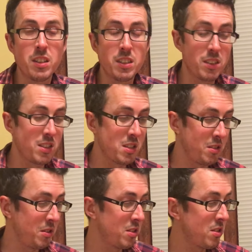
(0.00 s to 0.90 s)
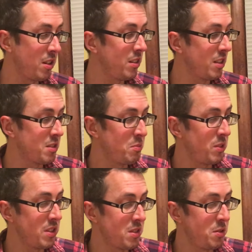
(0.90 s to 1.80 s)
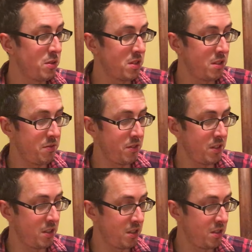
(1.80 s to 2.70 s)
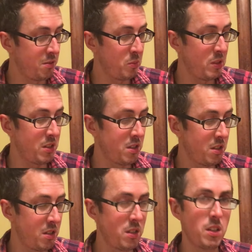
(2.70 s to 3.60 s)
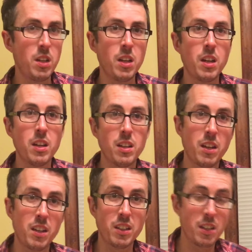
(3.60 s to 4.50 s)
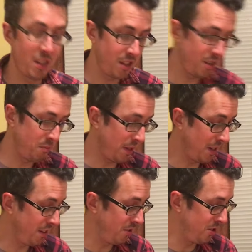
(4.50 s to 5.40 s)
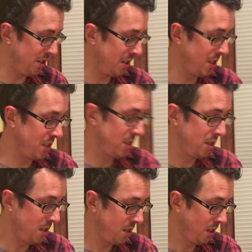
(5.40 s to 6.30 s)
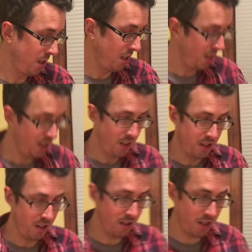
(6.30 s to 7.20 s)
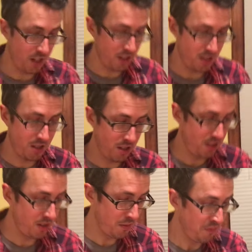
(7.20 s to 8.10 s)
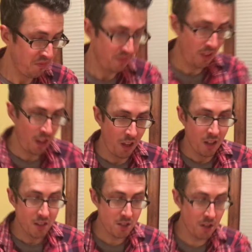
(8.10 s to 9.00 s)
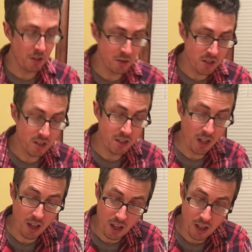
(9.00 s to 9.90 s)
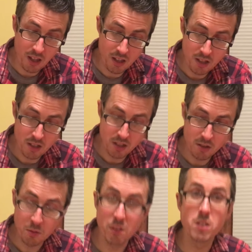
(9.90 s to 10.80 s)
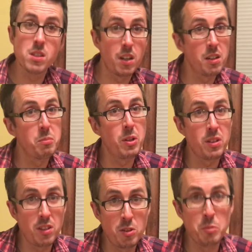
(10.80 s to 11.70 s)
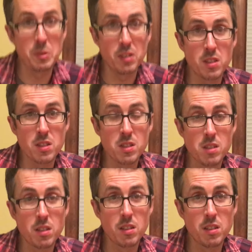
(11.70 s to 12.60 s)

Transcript: And so I'll try not to be too sniffly, but I got them allergies. Alright, so today we're going to talk about humans.